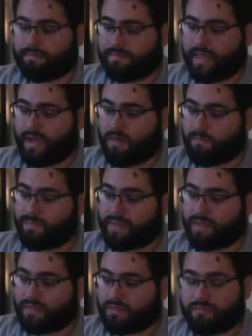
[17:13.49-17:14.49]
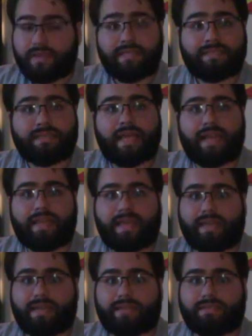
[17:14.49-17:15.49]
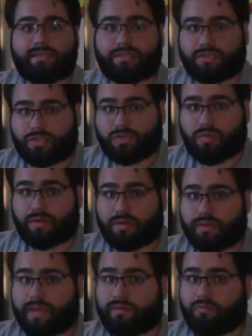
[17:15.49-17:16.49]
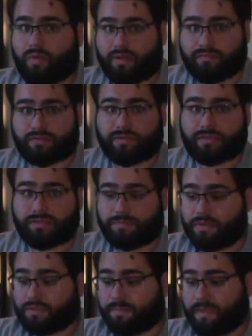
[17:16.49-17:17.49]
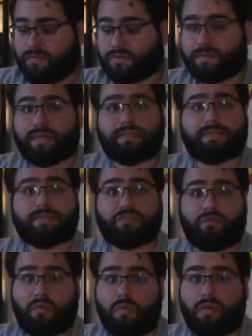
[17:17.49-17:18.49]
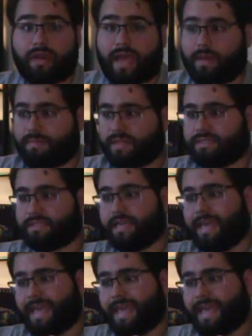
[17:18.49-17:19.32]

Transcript: Now, the reason that it is shorter than what it was originally supposed to be was because the Civil War happened